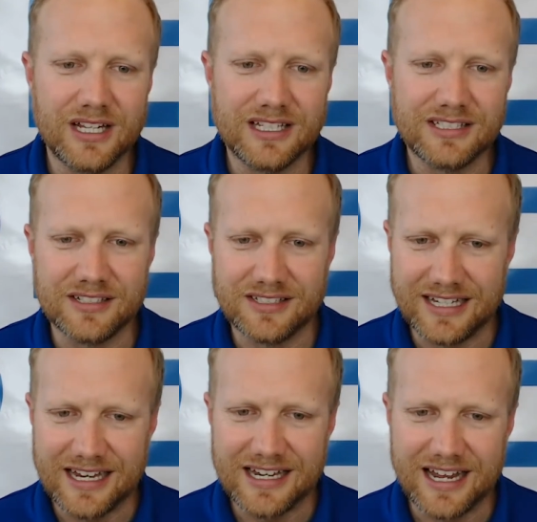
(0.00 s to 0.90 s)
It's
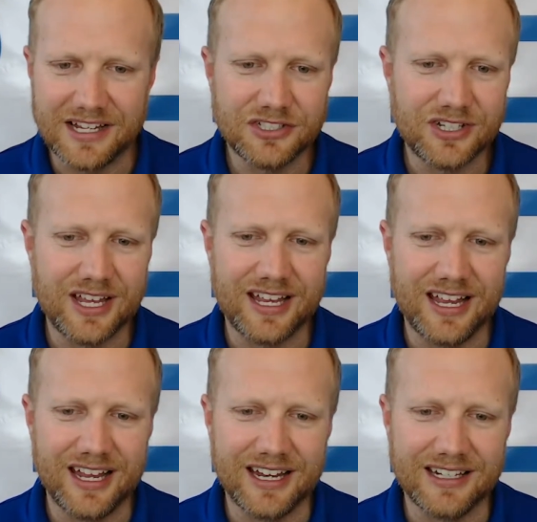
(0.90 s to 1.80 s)
Zendesk,
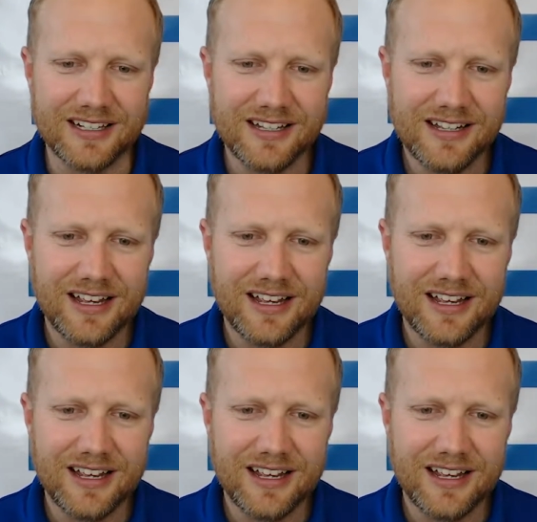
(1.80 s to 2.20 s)
and